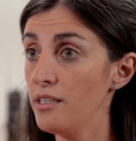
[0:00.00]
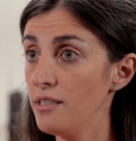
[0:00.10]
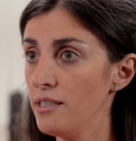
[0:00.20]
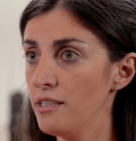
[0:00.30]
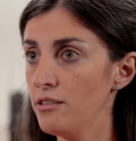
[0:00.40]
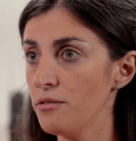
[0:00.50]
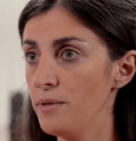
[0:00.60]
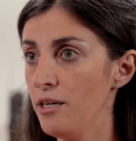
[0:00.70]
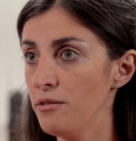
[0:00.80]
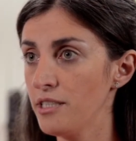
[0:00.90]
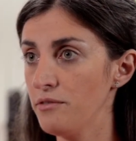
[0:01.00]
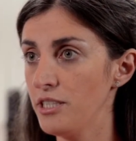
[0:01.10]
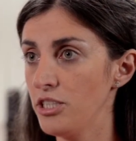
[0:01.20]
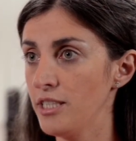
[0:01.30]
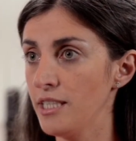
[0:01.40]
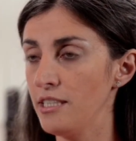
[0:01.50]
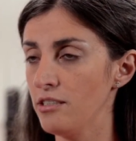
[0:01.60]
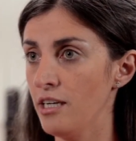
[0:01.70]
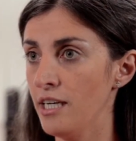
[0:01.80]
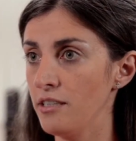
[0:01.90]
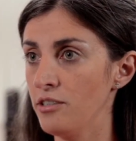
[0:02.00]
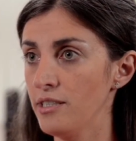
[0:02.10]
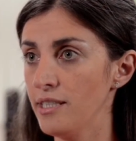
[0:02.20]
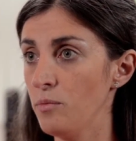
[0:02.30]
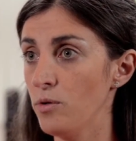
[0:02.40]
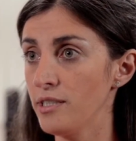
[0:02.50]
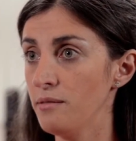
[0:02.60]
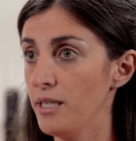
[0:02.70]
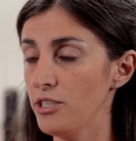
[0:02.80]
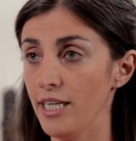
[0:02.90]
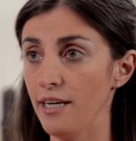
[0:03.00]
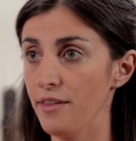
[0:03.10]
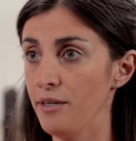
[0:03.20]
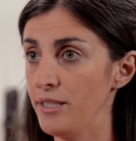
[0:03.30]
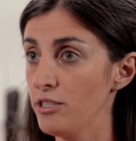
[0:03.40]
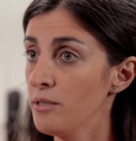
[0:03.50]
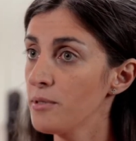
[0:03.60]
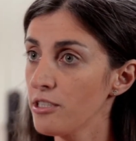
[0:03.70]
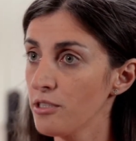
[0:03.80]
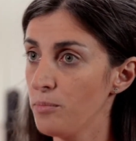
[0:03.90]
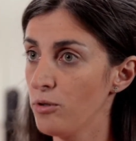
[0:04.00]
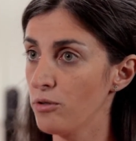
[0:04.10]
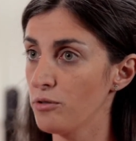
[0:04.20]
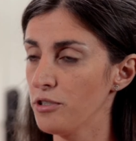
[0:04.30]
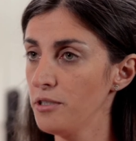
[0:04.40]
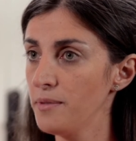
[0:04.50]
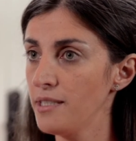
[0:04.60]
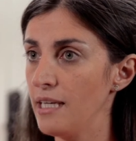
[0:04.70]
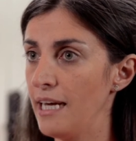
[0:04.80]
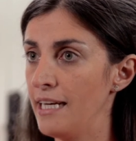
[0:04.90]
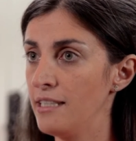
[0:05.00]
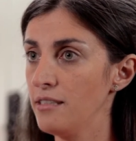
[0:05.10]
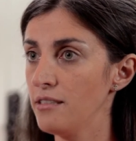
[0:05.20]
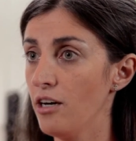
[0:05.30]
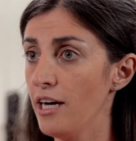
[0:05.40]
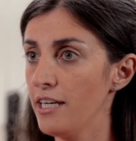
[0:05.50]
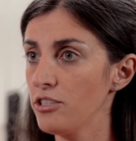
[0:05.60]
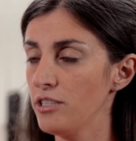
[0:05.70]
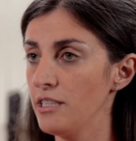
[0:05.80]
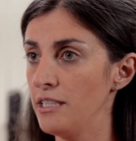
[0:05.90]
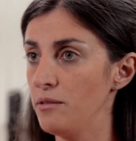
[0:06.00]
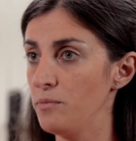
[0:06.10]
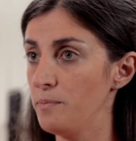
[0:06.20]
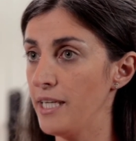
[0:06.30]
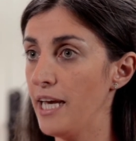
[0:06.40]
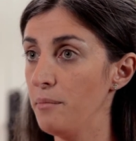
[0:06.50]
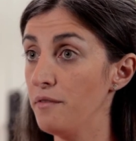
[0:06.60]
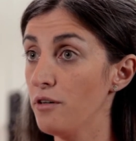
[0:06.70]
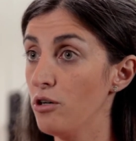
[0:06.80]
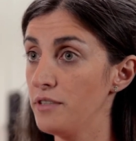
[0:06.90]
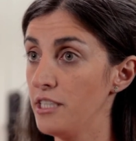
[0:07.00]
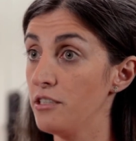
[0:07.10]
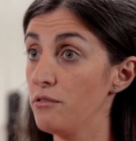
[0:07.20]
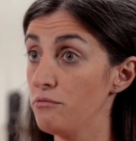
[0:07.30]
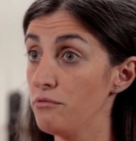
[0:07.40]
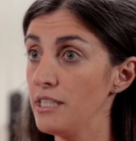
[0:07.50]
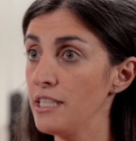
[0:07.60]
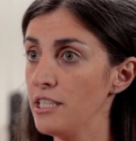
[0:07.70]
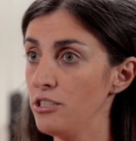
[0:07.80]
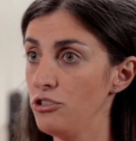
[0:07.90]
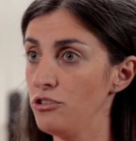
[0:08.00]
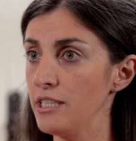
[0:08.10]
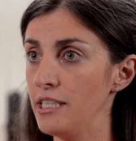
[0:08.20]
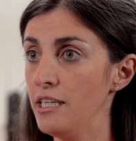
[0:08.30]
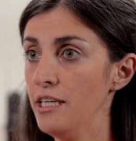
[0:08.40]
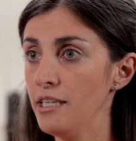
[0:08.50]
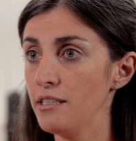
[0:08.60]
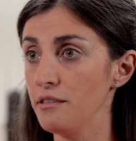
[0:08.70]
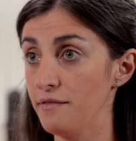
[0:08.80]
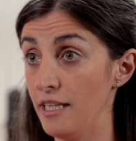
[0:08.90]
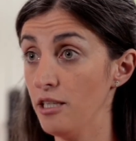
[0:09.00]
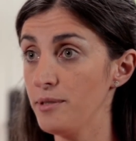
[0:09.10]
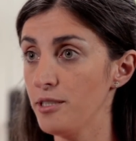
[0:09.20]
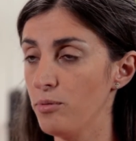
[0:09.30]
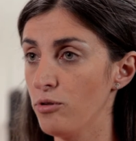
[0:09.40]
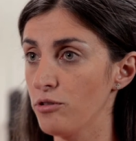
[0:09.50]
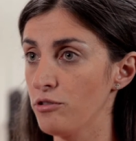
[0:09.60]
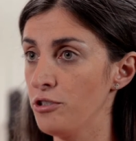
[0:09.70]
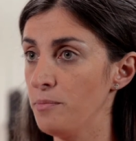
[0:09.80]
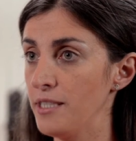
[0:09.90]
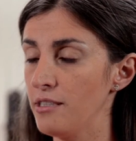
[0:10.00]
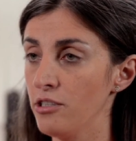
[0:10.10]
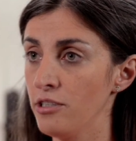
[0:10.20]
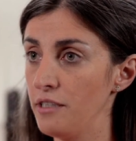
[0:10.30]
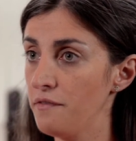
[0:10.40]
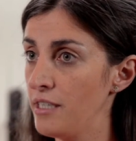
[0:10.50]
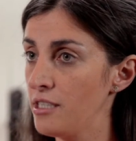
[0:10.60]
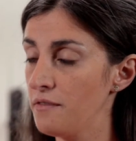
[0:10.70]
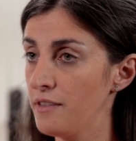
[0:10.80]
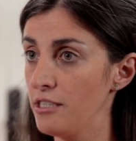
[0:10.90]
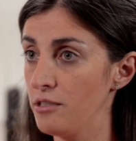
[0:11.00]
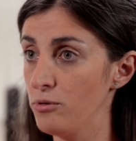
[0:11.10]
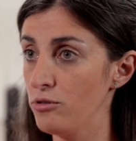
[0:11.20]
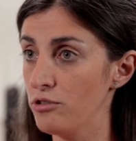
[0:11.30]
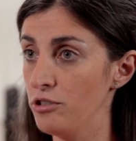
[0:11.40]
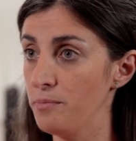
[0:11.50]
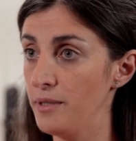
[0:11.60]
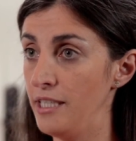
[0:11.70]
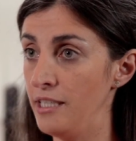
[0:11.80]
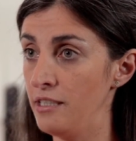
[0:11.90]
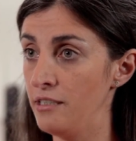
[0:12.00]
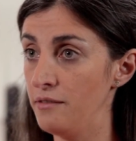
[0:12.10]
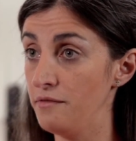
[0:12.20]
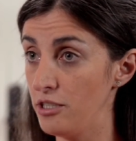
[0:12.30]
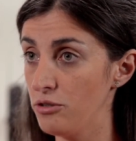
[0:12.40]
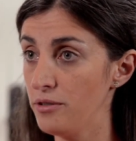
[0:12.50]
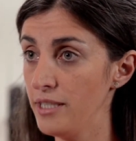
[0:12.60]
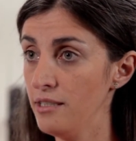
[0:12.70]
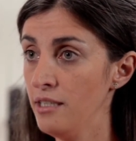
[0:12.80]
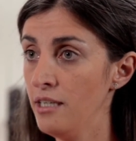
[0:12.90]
Yeah, look, when I was originally diagnosed, there wasn't much out there in terms of support groups, and I actually became involved in a really newly developed support group. It's the only face-to-face support group in Victoria.